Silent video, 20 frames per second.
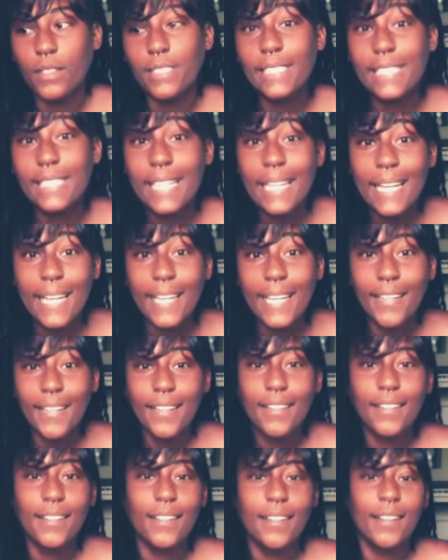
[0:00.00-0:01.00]
did it,
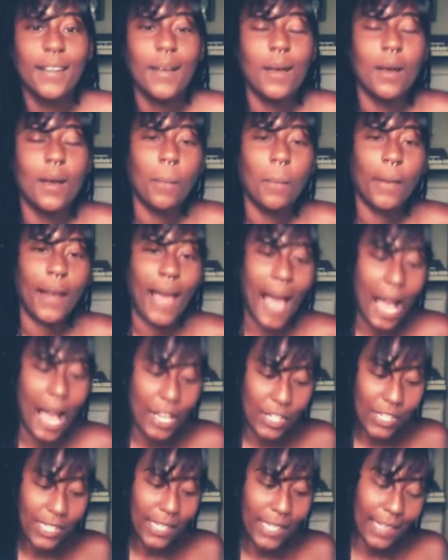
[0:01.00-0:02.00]
but I
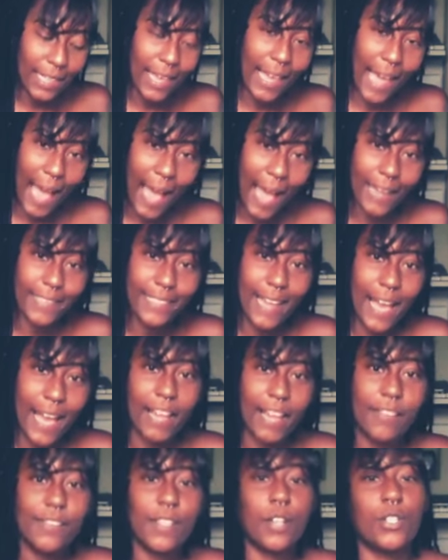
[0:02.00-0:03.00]
actually had
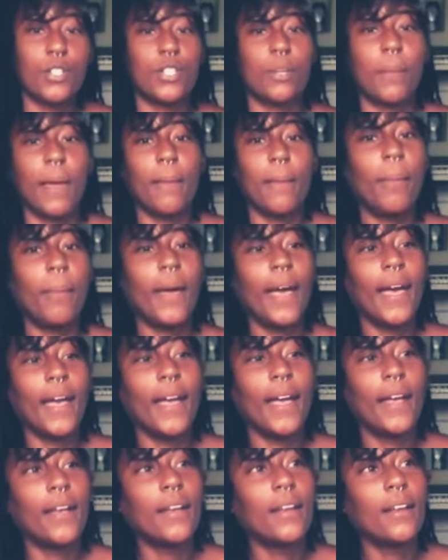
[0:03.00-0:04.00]
knives under my
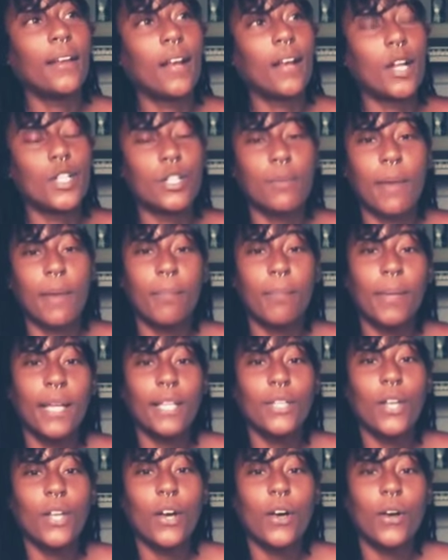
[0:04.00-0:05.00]
bed, under my
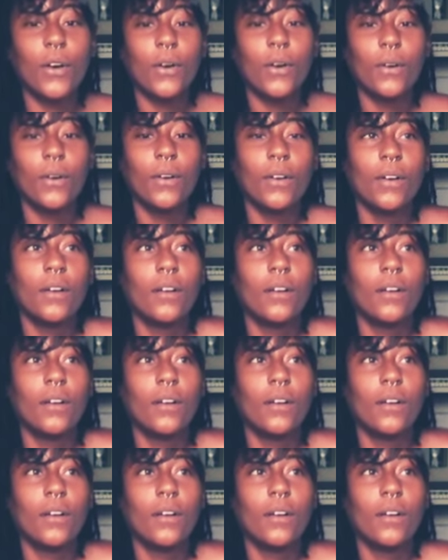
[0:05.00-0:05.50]
pillow,